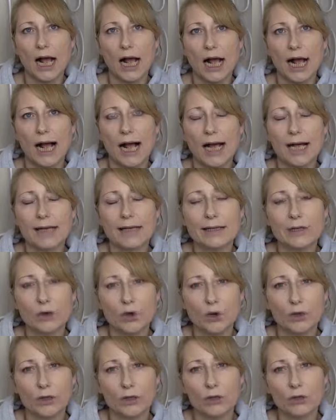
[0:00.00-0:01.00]
I
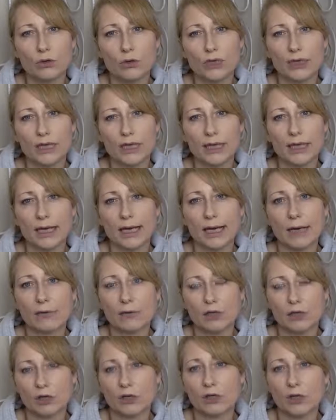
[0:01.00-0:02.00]
thought the only thing that I
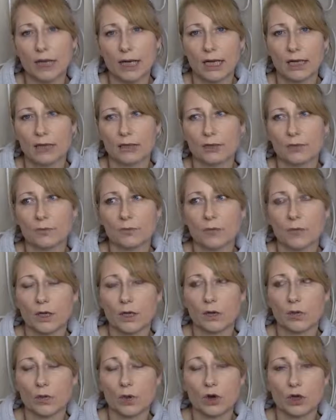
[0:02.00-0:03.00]
was good at
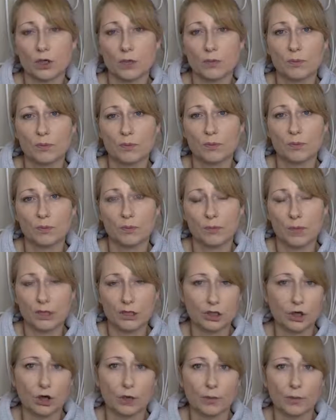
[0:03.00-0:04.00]
was my
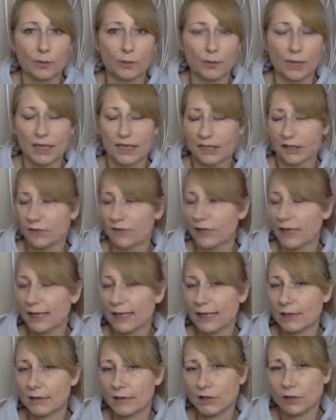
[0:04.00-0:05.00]
job. I didn't feel
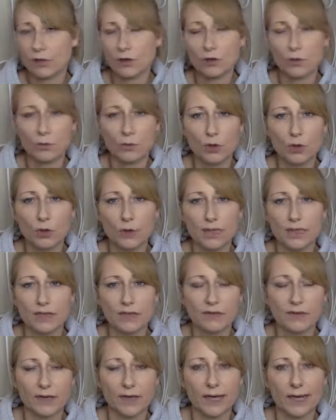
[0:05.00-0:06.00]
like I was a good mom. I
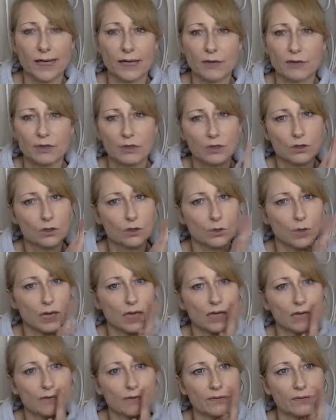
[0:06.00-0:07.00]
didn't feel like I was a good
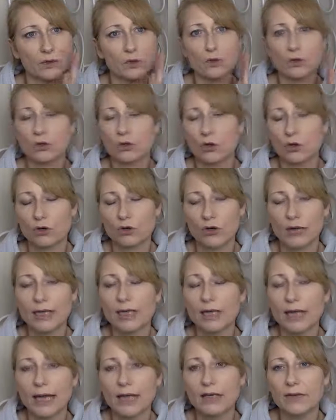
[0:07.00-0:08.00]
wife, good daughter,
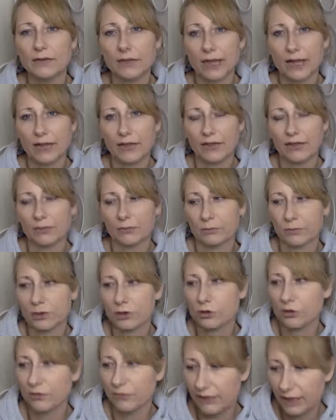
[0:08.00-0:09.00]
any any of that
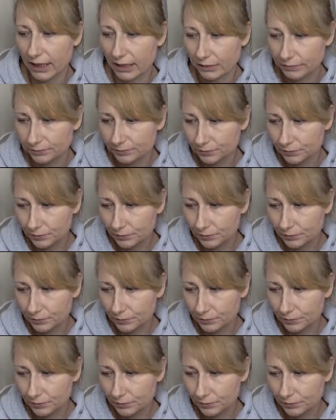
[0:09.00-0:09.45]
sort of thing